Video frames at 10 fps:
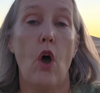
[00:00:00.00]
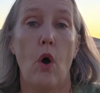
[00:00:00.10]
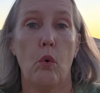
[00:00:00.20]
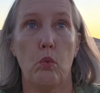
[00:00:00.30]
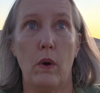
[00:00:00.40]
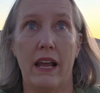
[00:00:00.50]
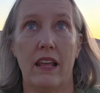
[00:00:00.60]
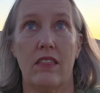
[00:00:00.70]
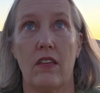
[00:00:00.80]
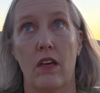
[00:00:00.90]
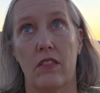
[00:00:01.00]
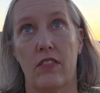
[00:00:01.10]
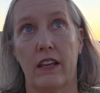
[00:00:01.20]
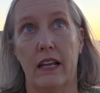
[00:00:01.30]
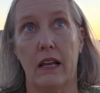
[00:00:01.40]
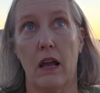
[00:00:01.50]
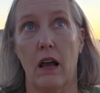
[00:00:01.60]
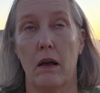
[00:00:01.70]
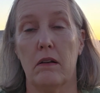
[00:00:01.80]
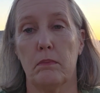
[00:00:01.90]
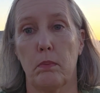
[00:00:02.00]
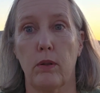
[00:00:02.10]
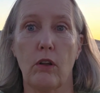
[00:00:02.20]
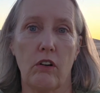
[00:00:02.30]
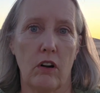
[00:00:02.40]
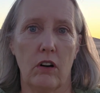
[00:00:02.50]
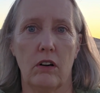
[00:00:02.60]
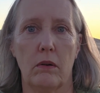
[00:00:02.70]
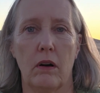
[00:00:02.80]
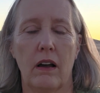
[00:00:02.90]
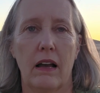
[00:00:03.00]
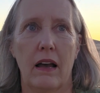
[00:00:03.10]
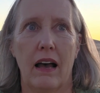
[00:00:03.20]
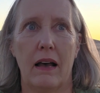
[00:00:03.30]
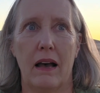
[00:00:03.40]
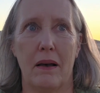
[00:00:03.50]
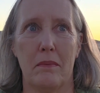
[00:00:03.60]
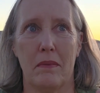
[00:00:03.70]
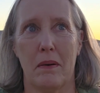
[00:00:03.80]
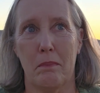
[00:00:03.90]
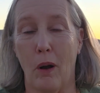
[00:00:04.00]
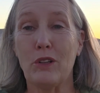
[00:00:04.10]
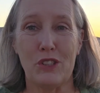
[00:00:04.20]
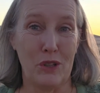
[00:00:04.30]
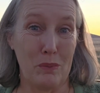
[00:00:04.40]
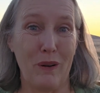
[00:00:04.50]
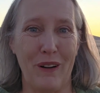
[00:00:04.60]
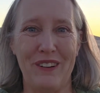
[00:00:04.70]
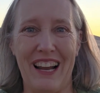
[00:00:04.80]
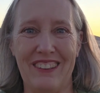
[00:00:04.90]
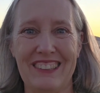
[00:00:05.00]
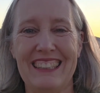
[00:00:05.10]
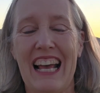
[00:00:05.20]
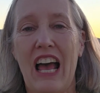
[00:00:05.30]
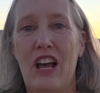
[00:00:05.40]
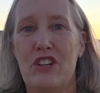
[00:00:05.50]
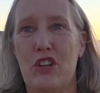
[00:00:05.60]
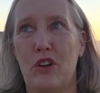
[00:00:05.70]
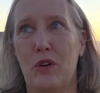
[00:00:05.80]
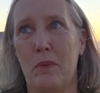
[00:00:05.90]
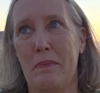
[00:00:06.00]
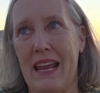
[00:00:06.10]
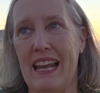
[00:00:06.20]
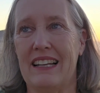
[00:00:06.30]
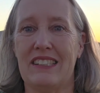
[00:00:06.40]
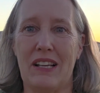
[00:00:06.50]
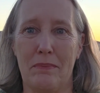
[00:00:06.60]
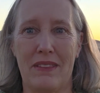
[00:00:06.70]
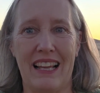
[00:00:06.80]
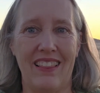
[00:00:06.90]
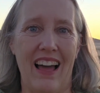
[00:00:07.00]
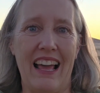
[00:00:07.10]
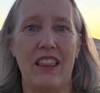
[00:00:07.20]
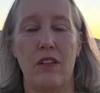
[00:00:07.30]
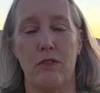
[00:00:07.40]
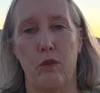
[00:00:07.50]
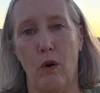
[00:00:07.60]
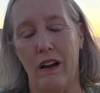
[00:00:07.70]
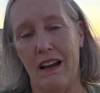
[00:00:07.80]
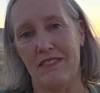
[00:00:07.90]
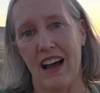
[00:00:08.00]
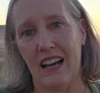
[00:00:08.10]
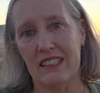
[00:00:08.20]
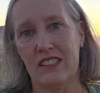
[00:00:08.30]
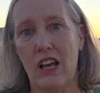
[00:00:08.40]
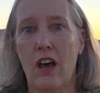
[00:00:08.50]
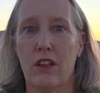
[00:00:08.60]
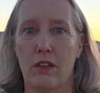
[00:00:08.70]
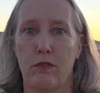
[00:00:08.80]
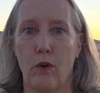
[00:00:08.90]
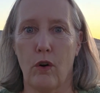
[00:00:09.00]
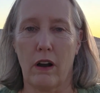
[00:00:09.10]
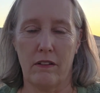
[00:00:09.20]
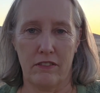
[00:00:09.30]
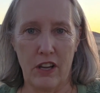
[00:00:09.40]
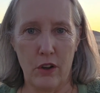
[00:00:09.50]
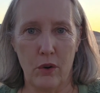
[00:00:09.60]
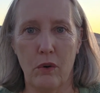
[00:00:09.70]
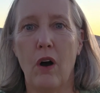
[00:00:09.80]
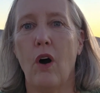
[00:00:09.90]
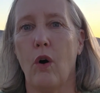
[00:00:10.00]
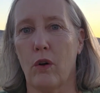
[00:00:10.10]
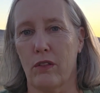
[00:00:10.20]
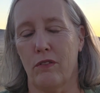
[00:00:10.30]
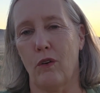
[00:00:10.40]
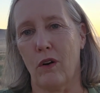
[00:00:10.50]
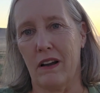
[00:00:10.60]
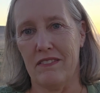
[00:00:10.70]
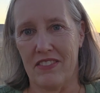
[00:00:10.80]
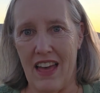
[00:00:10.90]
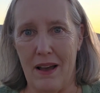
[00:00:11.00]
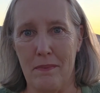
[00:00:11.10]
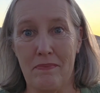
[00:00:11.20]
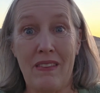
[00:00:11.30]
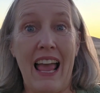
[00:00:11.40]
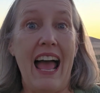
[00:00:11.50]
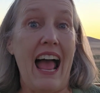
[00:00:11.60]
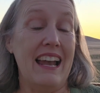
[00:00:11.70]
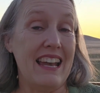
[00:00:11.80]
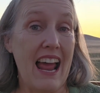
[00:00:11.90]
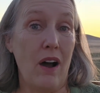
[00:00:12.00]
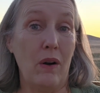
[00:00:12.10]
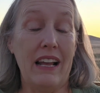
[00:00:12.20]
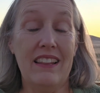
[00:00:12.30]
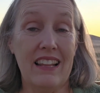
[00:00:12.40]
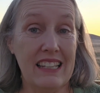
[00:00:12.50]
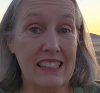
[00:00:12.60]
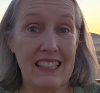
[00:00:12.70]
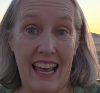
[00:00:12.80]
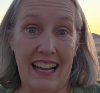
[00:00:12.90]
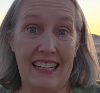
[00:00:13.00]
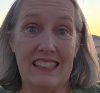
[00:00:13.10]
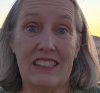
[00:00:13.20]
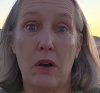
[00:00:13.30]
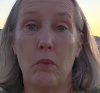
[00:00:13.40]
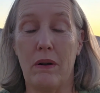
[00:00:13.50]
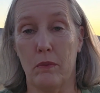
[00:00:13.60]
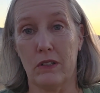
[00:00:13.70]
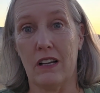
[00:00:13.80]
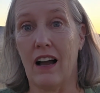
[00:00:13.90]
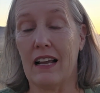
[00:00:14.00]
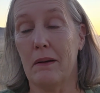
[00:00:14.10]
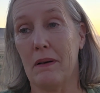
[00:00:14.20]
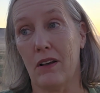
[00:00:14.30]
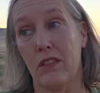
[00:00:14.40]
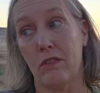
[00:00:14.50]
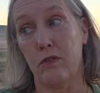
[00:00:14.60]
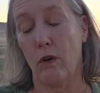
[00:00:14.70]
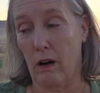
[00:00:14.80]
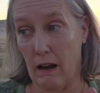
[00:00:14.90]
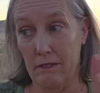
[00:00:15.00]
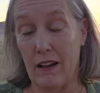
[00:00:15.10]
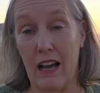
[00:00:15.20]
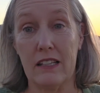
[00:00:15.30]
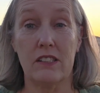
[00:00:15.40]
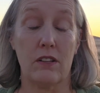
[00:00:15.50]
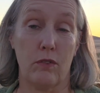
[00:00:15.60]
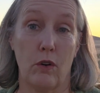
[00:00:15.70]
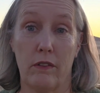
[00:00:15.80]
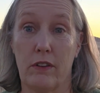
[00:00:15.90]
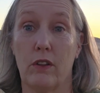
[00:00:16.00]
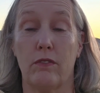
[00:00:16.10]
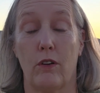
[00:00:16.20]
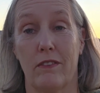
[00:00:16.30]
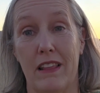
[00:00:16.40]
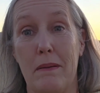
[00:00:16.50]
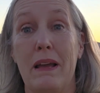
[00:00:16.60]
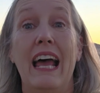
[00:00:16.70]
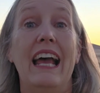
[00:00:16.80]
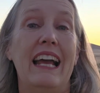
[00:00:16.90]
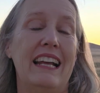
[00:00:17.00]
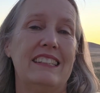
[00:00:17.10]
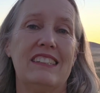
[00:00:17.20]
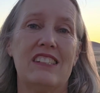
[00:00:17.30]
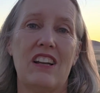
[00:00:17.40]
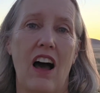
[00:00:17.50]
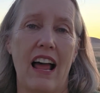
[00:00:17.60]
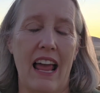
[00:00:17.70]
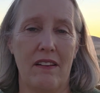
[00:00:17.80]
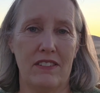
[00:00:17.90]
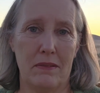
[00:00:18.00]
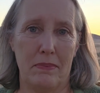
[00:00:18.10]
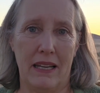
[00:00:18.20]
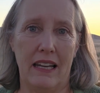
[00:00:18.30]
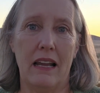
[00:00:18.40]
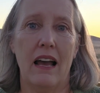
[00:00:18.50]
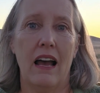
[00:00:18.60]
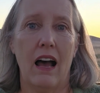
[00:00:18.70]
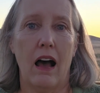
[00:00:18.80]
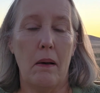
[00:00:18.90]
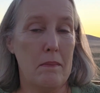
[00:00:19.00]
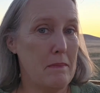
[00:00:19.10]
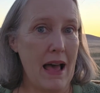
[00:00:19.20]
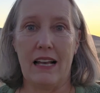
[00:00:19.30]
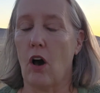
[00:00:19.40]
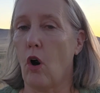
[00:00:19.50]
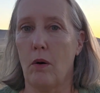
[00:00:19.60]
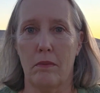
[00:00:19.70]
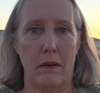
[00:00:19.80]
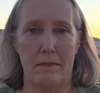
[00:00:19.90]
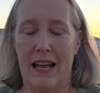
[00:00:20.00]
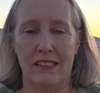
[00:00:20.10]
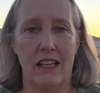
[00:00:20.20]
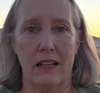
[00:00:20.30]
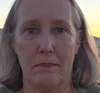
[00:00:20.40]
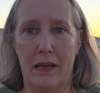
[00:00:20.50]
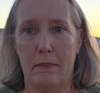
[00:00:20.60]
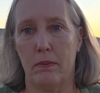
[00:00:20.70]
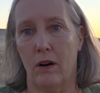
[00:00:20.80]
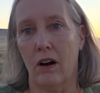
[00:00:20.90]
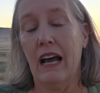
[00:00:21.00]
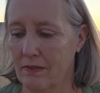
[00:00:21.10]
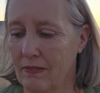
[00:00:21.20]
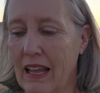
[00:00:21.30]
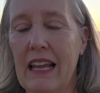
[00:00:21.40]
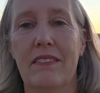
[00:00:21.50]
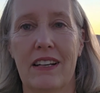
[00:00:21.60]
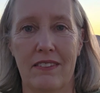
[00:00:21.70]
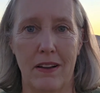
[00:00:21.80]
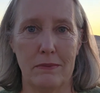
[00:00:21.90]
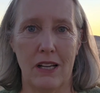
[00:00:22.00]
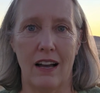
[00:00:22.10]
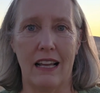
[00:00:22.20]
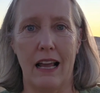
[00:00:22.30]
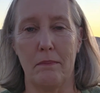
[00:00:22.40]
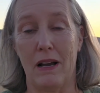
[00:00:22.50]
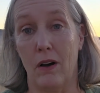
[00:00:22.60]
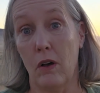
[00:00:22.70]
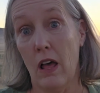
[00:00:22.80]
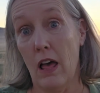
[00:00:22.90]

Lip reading: with the plural personal pronouns to mean something like the 4 of us, the 4 of you, or the 4 of them. And now in this case, when we're talking about the 4 of us, the 4 of you, the 4 of them, it does not have to be all masculine people. Even if I'm talking about